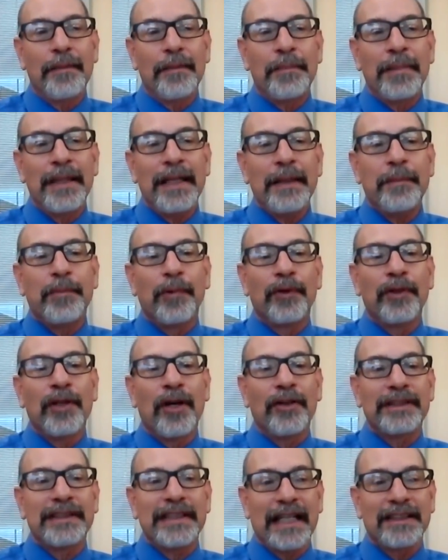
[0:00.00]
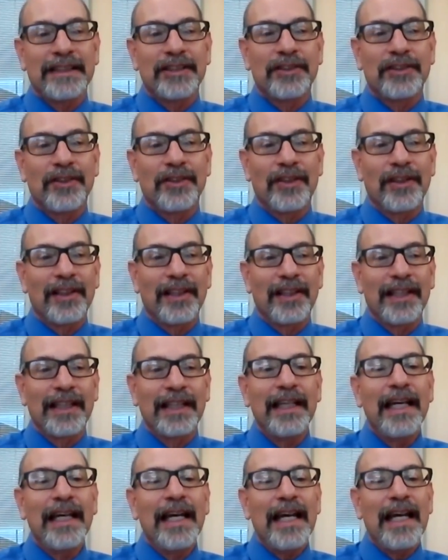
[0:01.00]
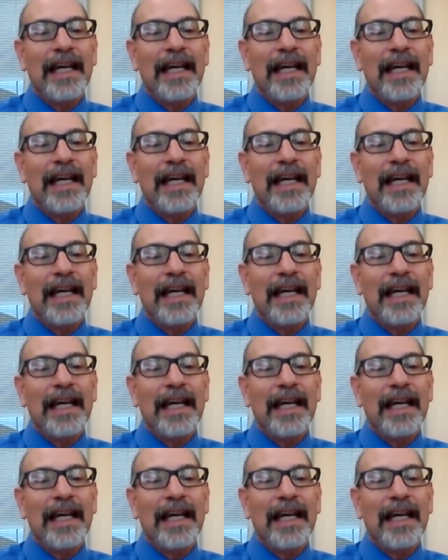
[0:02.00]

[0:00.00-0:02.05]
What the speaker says: people notice externally